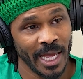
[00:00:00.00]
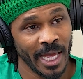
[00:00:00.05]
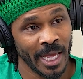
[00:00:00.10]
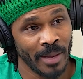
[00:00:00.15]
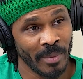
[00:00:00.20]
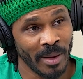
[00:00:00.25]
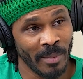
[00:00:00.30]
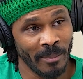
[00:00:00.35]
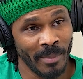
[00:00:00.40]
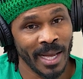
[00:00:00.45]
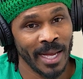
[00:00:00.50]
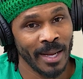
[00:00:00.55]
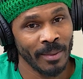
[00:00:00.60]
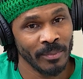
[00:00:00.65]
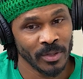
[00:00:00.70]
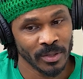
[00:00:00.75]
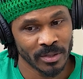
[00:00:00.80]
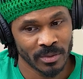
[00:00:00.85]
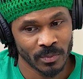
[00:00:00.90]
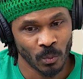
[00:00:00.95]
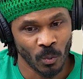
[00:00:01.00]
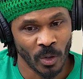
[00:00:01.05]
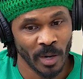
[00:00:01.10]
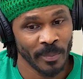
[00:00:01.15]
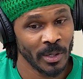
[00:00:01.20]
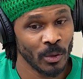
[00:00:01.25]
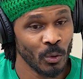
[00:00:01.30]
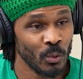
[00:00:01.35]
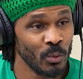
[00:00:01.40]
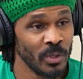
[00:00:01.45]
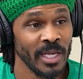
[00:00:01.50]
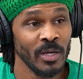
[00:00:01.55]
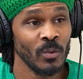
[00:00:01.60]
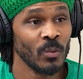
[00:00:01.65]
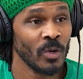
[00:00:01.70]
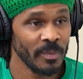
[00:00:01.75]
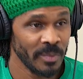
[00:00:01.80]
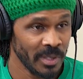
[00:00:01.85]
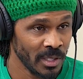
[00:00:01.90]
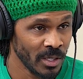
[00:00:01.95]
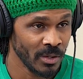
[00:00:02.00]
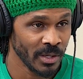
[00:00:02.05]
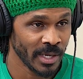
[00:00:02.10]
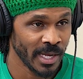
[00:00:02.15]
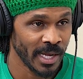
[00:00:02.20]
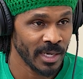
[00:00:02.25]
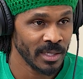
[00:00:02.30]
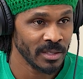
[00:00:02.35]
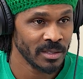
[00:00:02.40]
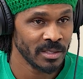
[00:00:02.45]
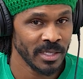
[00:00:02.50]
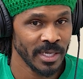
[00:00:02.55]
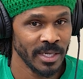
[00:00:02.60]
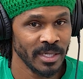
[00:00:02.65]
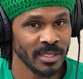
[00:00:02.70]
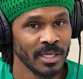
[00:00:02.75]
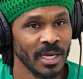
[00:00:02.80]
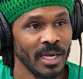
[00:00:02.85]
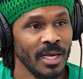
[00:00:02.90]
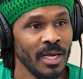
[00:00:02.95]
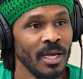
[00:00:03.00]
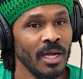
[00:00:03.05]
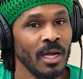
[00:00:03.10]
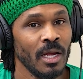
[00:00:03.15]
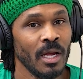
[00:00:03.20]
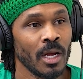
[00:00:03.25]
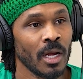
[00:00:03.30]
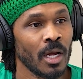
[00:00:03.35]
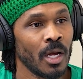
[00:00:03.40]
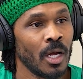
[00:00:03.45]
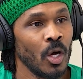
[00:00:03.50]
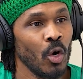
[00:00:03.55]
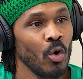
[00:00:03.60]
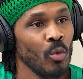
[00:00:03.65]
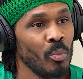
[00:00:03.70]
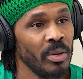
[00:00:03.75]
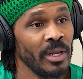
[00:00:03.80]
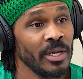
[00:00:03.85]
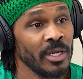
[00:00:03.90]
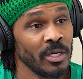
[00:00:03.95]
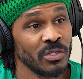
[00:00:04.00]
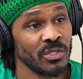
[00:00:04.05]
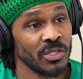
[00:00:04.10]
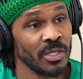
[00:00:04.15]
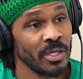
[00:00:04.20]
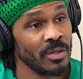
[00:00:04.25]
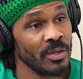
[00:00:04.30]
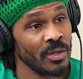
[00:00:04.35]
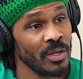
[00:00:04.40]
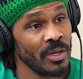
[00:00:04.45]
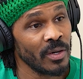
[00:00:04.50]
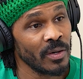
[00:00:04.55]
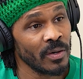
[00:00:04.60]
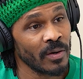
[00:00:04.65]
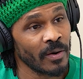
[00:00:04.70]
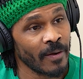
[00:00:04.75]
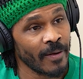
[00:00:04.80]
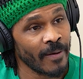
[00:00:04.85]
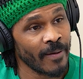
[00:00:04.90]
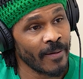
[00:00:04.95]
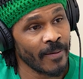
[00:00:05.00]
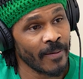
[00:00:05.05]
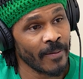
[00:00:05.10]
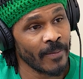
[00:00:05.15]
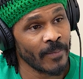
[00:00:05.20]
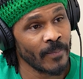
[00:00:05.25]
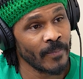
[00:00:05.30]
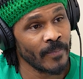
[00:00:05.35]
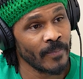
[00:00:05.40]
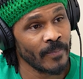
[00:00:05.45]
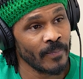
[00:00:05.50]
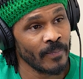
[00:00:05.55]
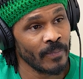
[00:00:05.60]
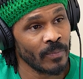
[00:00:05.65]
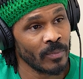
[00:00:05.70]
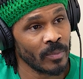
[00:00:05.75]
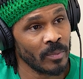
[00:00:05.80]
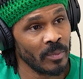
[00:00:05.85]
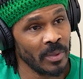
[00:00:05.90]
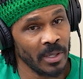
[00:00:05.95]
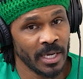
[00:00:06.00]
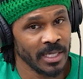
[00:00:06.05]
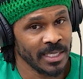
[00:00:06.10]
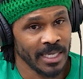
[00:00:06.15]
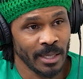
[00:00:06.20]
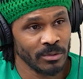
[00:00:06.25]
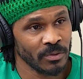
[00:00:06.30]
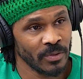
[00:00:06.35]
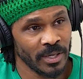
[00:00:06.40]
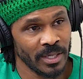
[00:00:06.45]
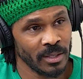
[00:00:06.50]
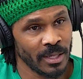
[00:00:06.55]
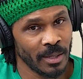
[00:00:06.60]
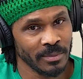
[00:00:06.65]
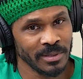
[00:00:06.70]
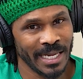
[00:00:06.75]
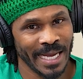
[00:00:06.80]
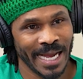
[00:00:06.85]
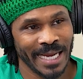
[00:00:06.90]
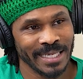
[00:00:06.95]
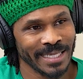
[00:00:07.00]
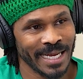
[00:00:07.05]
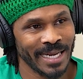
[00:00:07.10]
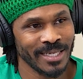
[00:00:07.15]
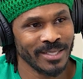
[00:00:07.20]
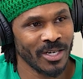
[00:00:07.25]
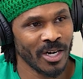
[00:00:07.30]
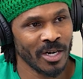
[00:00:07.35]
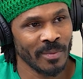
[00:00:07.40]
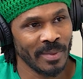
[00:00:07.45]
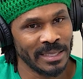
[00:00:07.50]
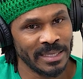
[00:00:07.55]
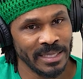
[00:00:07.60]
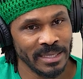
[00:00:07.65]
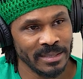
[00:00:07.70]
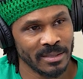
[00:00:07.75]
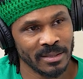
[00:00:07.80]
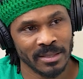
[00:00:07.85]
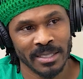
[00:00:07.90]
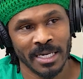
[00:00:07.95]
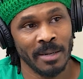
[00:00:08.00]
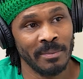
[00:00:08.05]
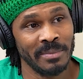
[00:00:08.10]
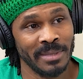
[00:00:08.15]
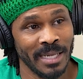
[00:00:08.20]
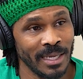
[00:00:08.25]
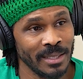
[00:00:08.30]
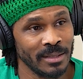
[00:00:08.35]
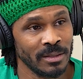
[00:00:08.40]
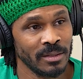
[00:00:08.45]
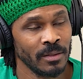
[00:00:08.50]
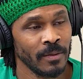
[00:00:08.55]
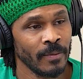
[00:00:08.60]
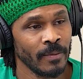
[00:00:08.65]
And my mom, this woman who didn't want me to go to college, says, "Go play your senior year." Because I was ready. I was like, I just got to turn in my thesis and yeah. I'm done.